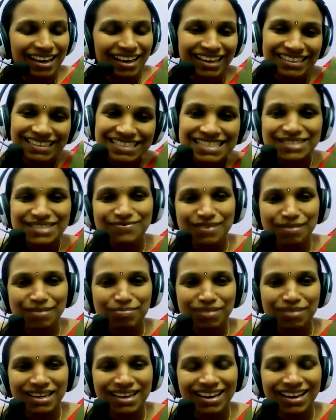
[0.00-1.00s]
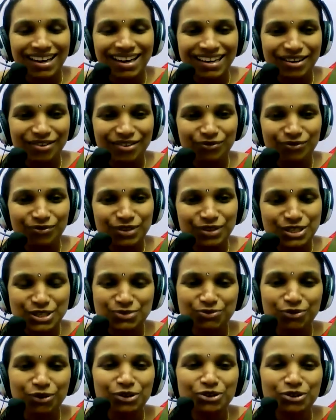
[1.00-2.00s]
in this webinar, we
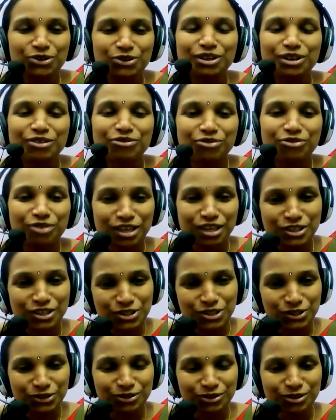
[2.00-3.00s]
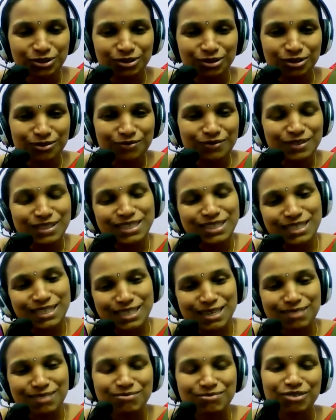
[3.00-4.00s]
just want to refresh you with
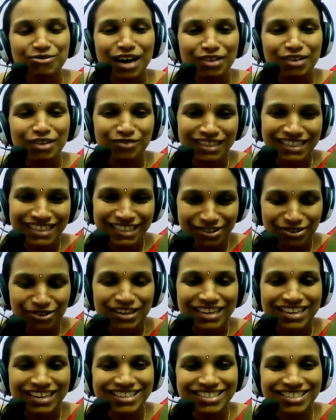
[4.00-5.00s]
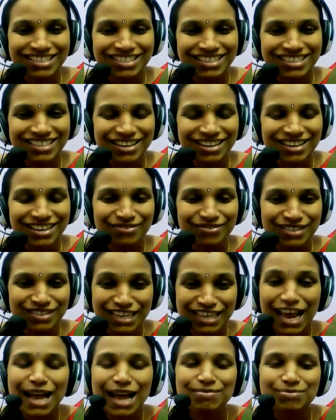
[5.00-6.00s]
some of Ayurveda knowledge,
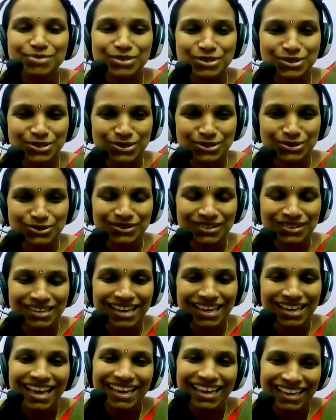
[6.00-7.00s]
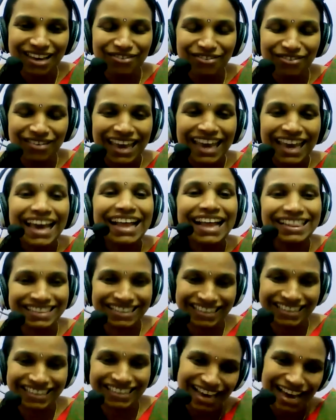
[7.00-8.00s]
which helps to give a
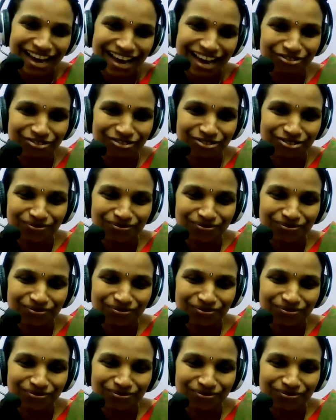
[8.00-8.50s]
healthy life.